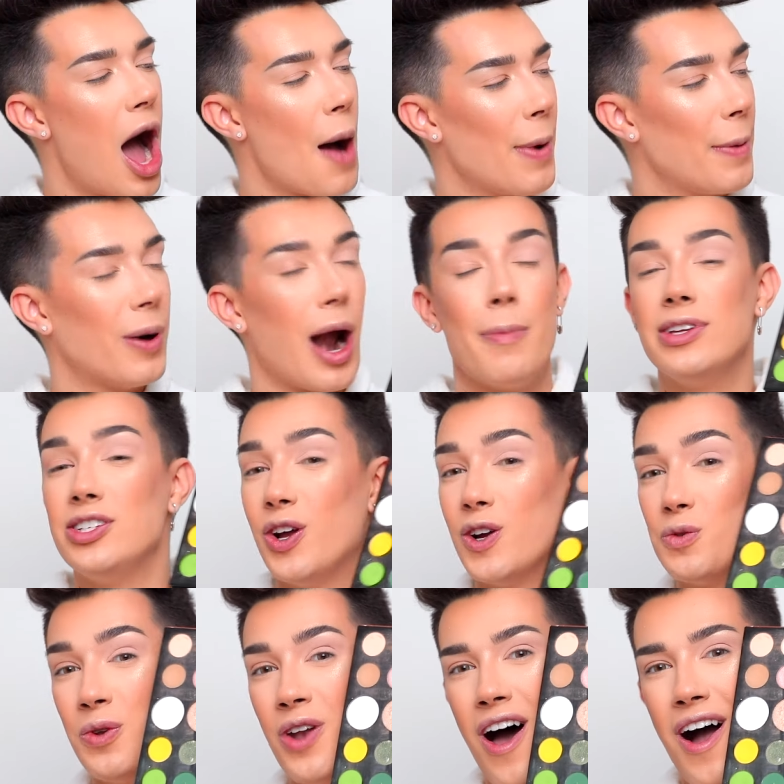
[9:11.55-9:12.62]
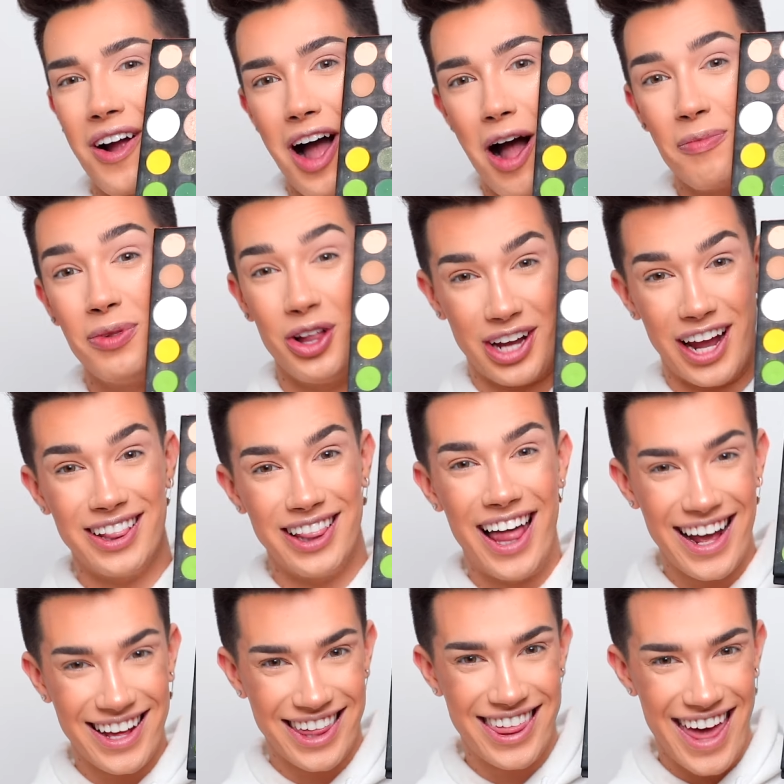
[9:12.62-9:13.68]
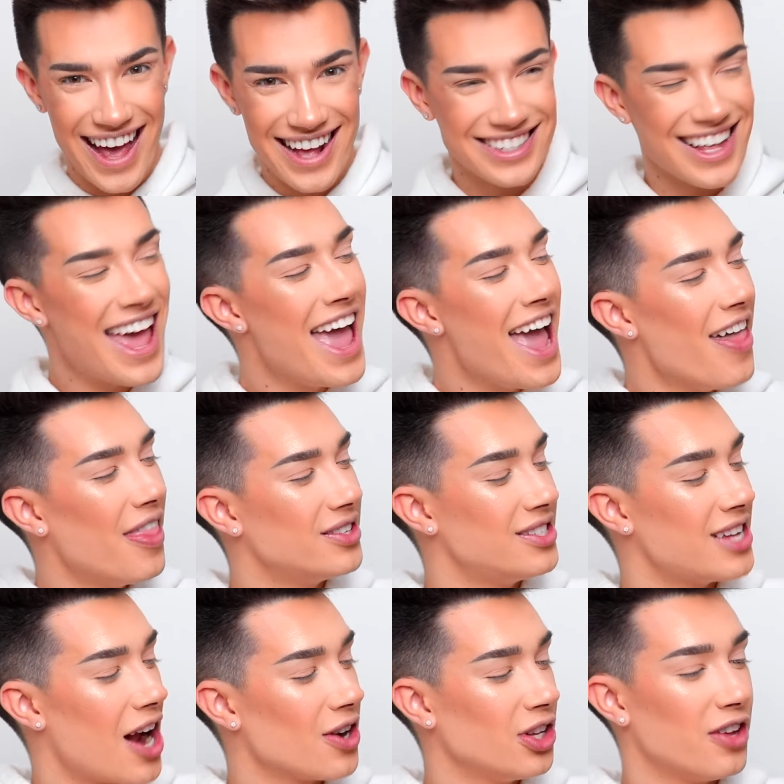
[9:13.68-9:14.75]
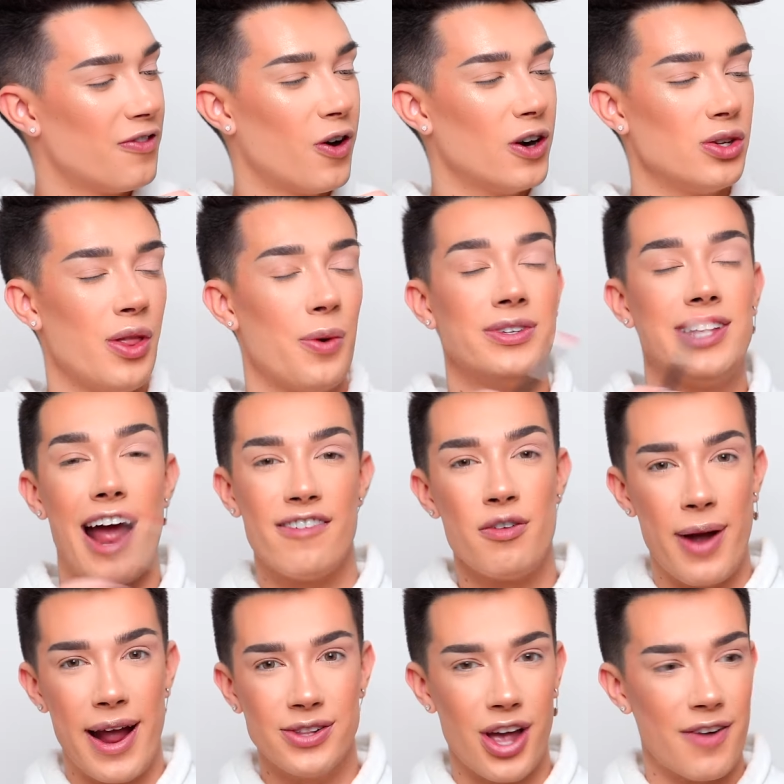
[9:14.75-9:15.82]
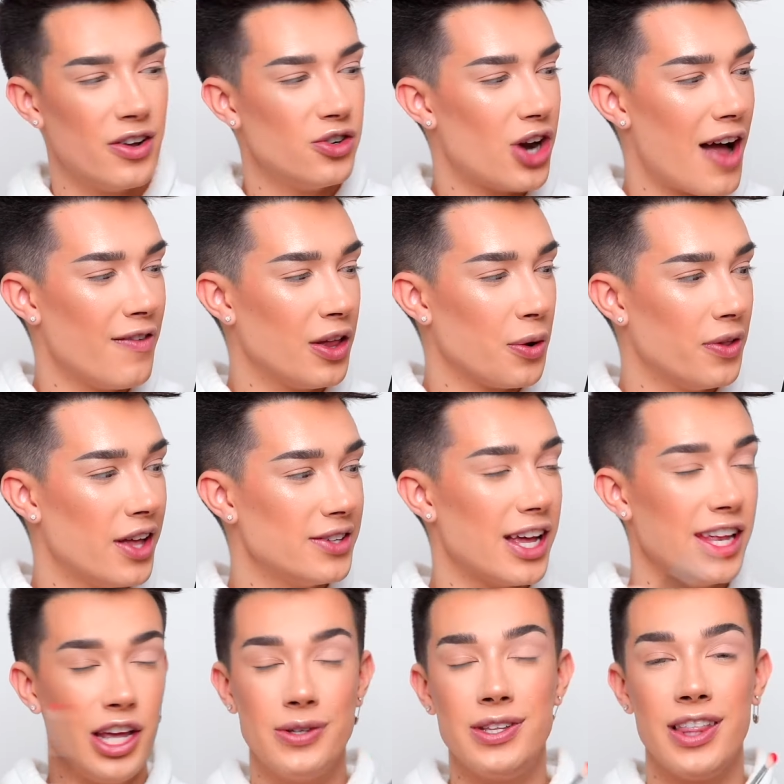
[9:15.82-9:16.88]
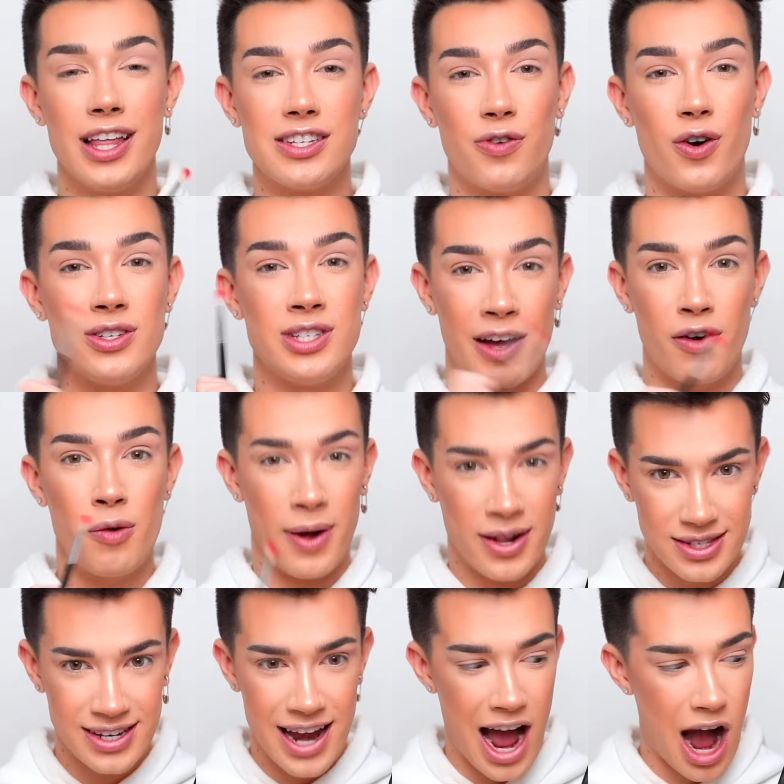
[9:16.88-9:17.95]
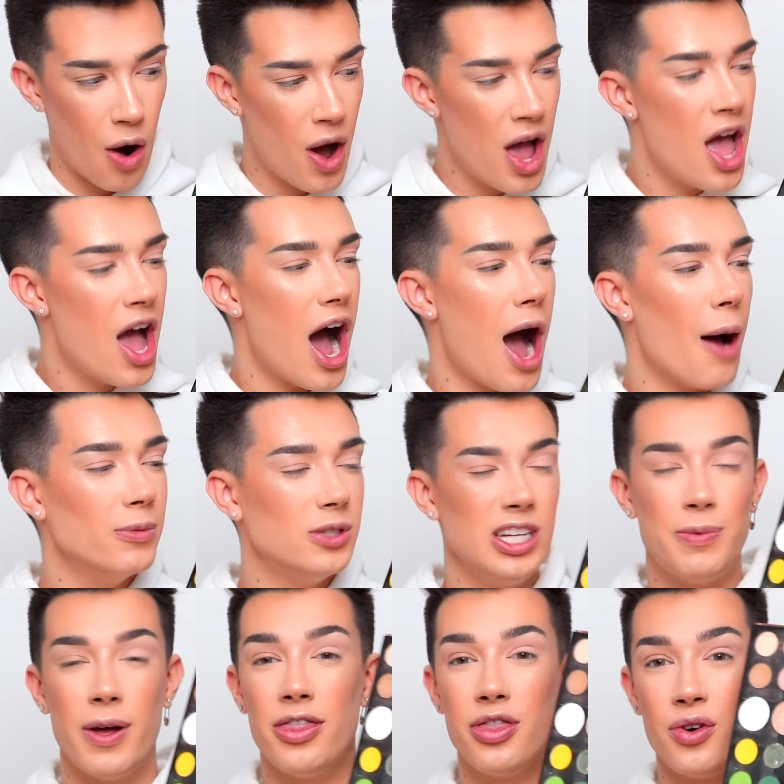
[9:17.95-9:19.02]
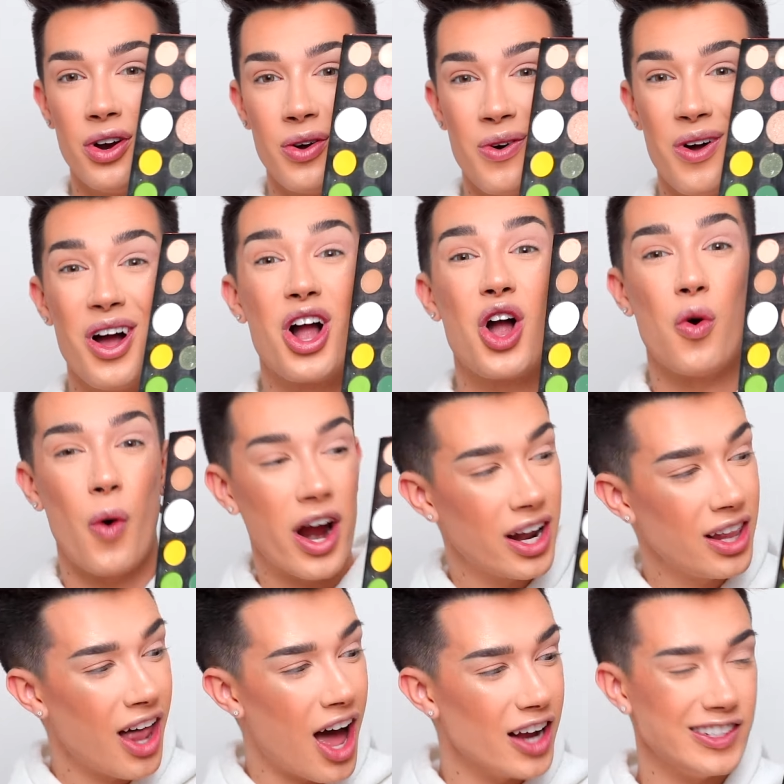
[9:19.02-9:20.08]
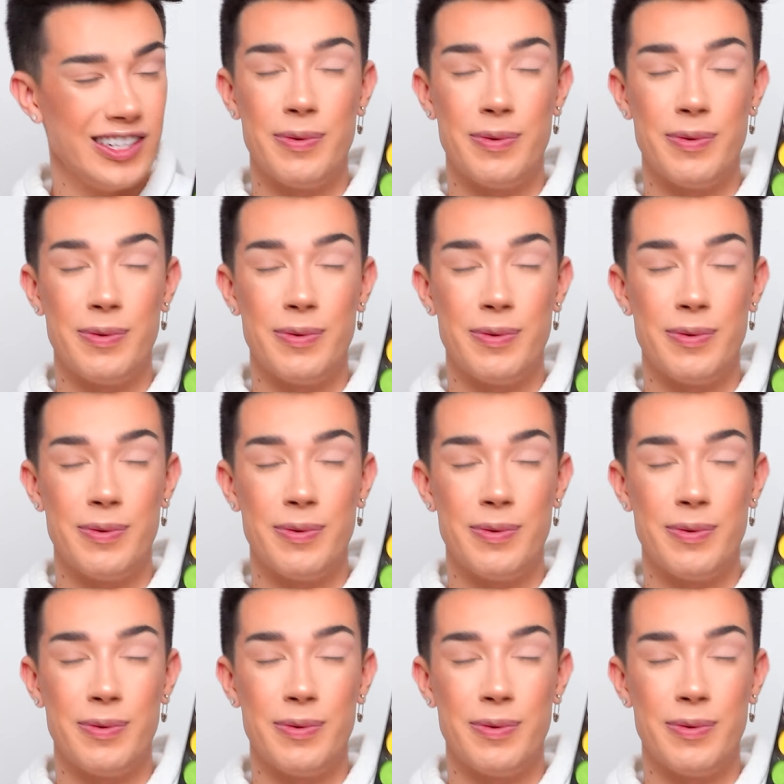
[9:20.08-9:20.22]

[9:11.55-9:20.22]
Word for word: Um, I promise yours will not come looking like this. This is actually the first one that was ever made, so I've been traveling with this and using this for several months now. Um, she's been through quite a lot.